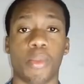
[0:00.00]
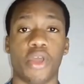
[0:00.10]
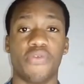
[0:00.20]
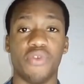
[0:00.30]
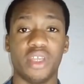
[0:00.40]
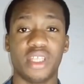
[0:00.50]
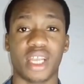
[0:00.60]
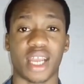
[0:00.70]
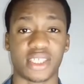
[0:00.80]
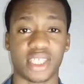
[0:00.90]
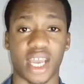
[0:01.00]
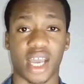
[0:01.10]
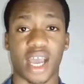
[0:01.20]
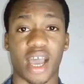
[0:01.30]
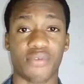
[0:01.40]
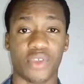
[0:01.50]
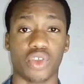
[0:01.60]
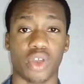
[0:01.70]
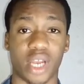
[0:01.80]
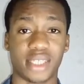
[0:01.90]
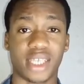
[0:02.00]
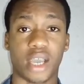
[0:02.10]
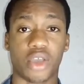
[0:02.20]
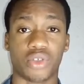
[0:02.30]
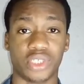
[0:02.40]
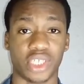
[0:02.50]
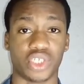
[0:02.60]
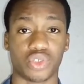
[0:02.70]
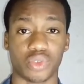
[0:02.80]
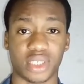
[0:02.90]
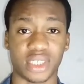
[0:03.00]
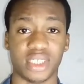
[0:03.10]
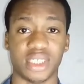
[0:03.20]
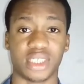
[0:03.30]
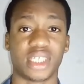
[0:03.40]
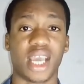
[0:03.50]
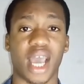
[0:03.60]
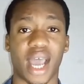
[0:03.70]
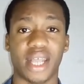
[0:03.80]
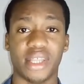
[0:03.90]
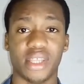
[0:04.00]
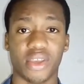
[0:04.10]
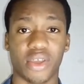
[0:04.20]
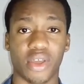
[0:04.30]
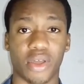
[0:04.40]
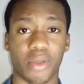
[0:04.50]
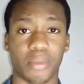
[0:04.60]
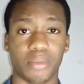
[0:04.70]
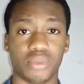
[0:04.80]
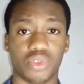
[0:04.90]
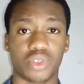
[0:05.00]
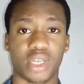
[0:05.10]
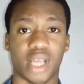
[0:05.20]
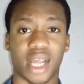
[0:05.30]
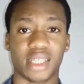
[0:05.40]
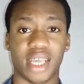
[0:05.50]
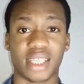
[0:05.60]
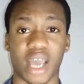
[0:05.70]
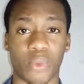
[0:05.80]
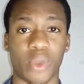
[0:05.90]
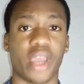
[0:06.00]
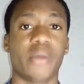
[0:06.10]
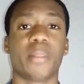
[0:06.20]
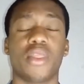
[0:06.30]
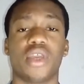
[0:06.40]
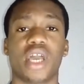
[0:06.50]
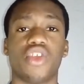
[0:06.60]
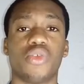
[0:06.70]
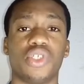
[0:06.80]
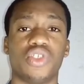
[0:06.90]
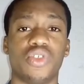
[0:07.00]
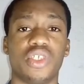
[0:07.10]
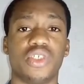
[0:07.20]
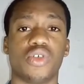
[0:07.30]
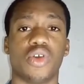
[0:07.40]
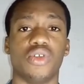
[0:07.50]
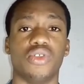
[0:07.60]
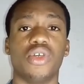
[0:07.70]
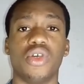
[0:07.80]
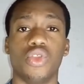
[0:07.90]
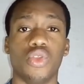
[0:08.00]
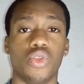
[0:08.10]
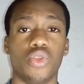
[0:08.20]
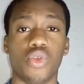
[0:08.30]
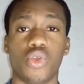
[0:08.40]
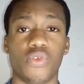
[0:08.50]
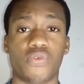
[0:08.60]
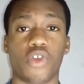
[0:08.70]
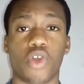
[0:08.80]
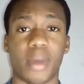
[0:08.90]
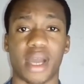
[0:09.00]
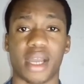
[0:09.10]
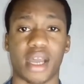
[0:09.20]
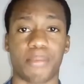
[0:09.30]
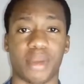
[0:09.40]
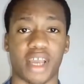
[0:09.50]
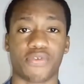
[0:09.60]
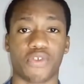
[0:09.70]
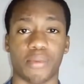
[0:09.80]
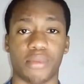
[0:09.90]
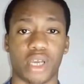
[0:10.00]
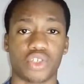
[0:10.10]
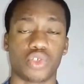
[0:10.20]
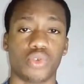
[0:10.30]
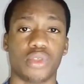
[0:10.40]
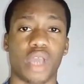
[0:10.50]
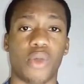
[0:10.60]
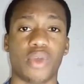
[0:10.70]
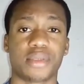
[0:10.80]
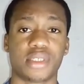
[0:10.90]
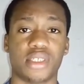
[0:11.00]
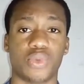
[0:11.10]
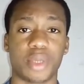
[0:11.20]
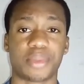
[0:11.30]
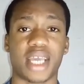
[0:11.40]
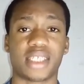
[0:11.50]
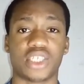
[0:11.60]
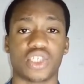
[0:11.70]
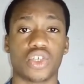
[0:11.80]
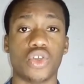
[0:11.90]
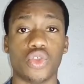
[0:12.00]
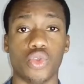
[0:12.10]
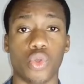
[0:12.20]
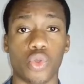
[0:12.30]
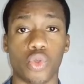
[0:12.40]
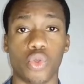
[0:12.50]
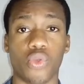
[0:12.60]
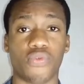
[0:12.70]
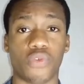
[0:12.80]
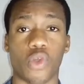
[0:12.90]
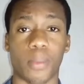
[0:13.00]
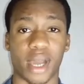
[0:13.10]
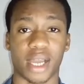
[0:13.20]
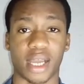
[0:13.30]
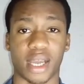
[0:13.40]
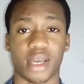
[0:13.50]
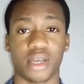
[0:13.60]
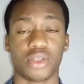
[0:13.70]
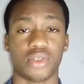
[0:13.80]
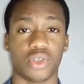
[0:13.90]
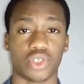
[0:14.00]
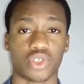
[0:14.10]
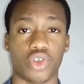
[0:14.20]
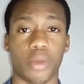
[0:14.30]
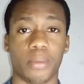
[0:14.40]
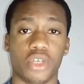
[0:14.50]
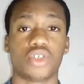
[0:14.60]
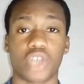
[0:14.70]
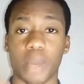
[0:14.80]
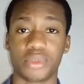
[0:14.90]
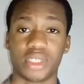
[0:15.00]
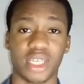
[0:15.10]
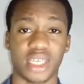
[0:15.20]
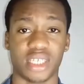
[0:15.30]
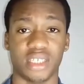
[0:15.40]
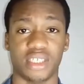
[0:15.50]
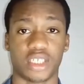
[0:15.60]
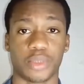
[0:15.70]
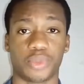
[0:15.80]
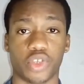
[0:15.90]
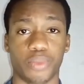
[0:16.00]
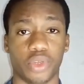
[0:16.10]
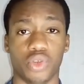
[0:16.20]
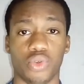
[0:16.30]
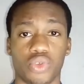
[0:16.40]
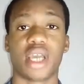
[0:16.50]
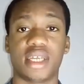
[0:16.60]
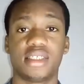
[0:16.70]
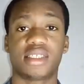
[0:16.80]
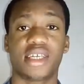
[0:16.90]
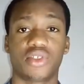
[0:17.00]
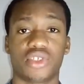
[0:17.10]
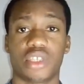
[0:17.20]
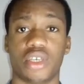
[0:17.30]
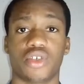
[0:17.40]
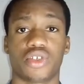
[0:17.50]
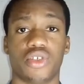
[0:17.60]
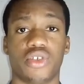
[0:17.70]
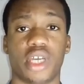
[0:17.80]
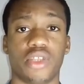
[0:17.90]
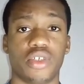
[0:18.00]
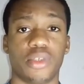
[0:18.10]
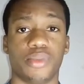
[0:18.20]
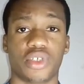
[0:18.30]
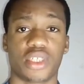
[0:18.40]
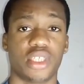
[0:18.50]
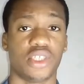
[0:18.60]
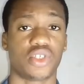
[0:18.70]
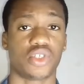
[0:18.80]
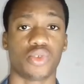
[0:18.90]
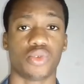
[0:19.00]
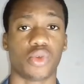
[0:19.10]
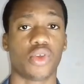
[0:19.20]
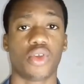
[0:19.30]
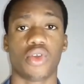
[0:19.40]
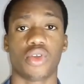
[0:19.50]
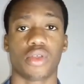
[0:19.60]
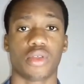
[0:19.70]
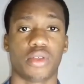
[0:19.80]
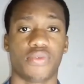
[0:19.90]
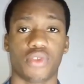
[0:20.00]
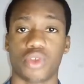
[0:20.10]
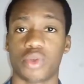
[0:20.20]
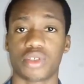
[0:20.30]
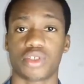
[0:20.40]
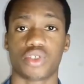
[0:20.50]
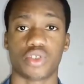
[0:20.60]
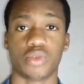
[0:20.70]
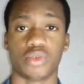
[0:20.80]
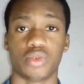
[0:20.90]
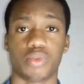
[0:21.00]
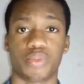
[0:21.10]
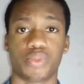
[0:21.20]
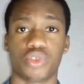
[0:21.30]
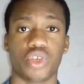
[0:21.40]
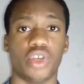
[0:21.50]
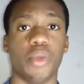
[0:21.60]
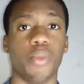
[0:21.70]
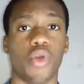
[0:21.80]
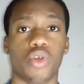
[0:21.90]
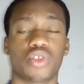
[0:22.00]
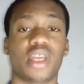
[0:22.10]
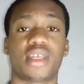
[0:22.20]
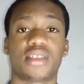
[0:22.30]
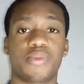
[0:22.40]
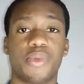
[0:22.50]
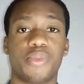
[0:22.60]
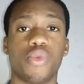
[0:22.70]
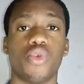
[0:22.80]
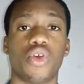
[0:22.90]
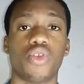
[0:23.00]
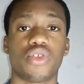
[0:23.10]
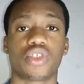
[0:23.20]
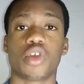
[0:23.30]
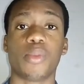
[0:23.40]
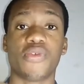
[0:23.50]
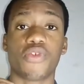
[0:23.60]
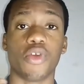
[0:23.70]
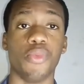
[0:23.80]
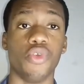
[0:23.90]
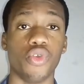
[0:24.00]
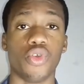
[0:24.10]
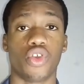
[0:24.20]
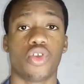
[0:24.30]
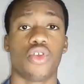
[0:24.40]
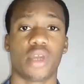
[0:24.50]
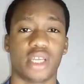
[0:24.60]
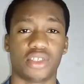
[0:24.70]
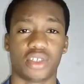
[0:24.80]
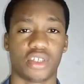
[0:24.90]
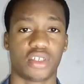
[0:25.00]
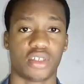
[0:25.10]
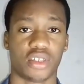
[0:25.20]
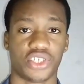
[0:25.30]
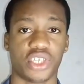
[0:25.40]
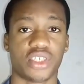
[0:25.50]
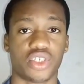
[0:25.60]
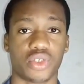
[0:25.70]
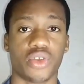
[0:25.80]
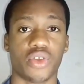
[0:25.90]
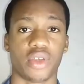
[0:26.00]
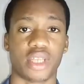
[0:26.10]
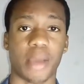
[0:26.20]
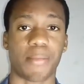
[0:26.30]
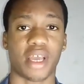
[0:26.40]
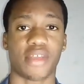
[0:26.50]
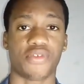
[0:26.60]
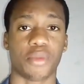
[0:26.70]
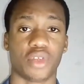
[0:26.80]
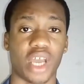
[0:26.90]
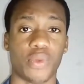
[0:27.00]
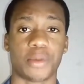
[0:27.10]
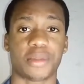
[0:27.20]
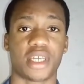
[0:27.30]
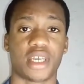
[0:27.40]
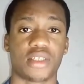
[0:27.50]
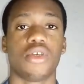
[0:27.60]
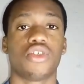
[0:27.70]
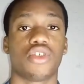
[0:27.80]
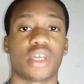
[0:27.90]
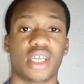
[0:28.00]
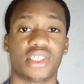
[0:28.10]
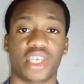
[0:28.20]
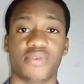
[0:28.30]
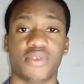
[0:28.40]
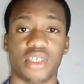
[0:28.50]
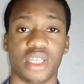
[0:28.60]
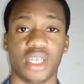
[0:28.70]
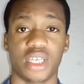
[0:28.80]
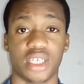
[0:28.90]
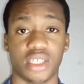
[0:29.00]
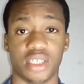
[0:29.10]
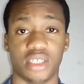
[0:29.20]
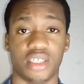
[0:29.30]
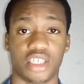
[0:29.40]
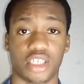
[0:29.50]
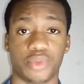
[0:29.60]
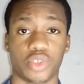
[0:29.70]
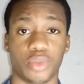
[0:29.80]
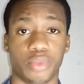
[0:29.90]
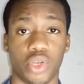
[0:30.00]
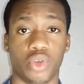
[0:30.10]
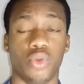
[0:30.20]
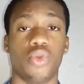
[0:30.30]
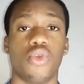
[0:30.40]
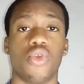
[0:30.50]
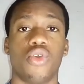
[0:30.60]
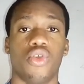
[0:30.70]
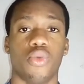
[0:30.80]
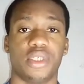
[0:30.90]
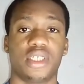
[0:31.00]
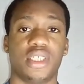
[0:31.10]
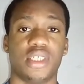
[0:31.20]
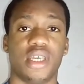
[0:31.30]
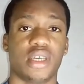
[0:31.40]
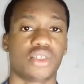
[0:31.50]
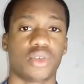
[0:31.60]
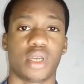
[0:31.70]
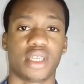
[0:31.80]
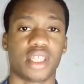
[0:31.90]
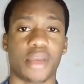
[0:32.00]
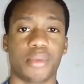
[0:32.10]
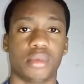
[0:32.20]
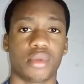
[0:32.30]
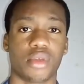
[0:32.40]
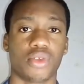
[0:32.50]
But if you need a larger avenue, a larger audience to see this and get aware, you can always do it on NoGoForMaga platform. So the website is NoGoForMaga.com. So I'll put the link in description below. You can decide to share your story anonymously, so if you don't want to put your name, or so that people will not know it's coming from you, you can just share the story on that platform, on that website. So you can check for the link in the description below, you will see it there. So anytime